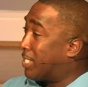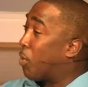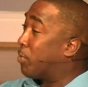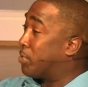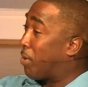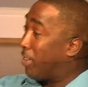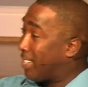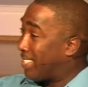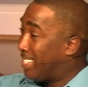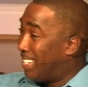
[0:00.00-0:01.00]
It gets overdrawn.
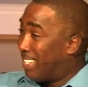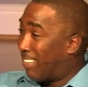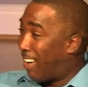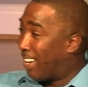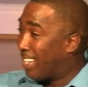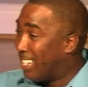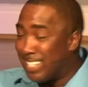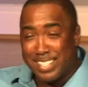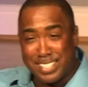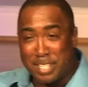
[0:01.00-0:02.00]
Right?
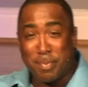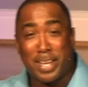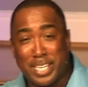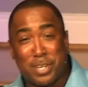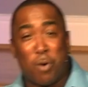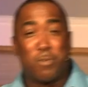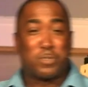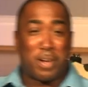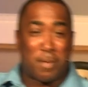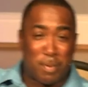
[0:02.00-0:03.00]
You say you might need to
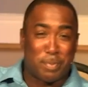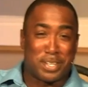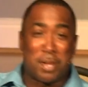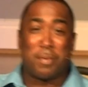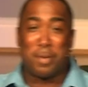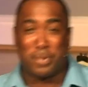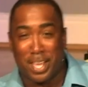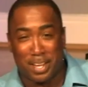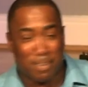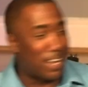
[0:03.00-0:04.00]
overdraft people to come help
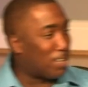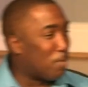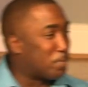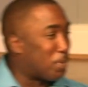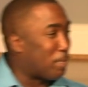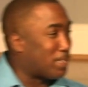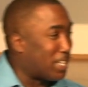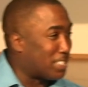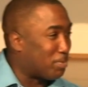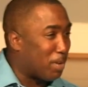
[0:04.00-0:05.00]
you out, right? Overdraft
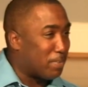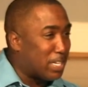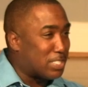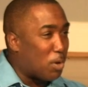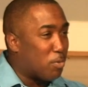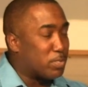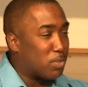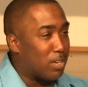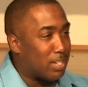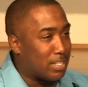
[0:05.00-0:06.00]
protection, whatever. It gets
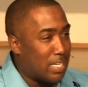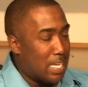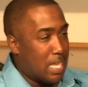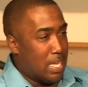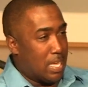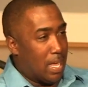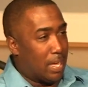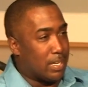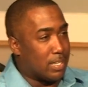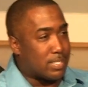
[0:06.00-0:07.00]
overdrawn.
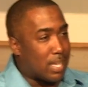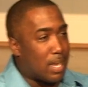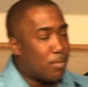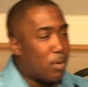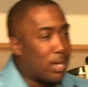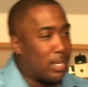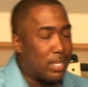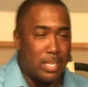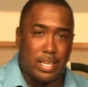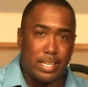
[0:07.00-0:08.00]
And in the same
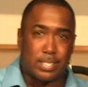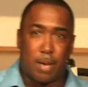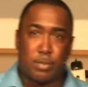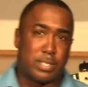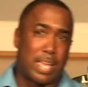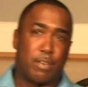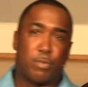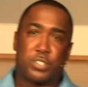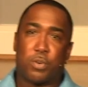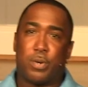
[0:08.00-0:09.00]
way, it's almost like if
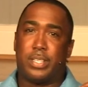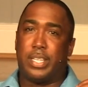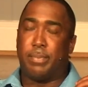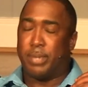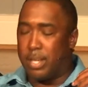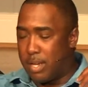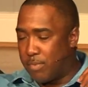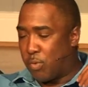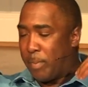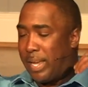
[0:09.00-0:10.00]
we're showing deep
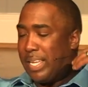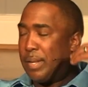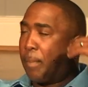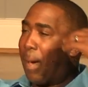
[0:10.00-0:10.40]
love, we're making